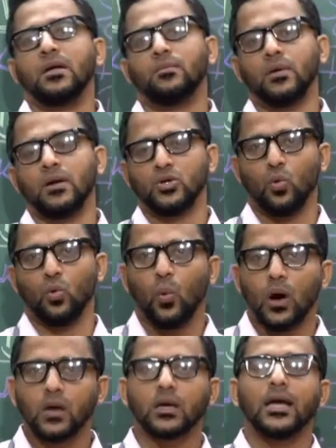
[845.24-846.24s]
people to
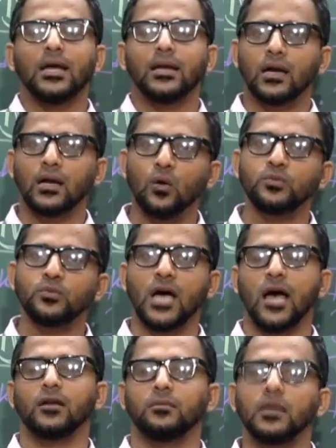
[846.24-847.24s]
work in a group
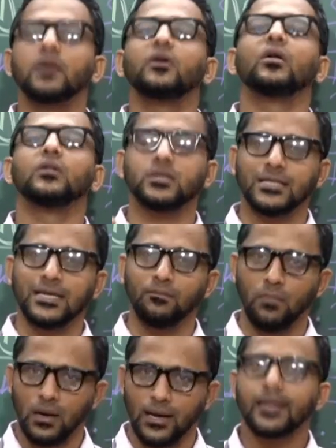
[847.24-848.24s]
dynamic or the
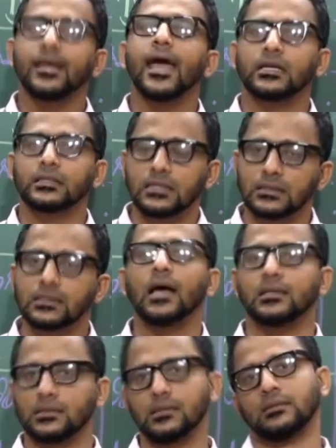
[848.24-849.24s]
team building
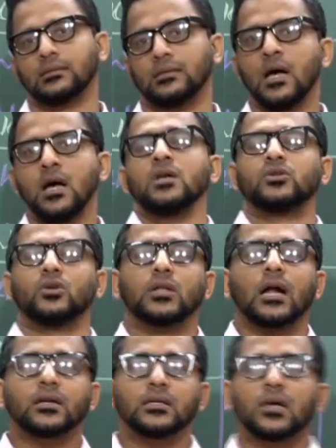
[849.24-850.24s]
exercises. So
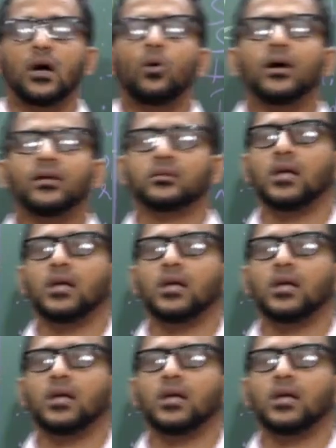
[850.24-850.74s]
that is how I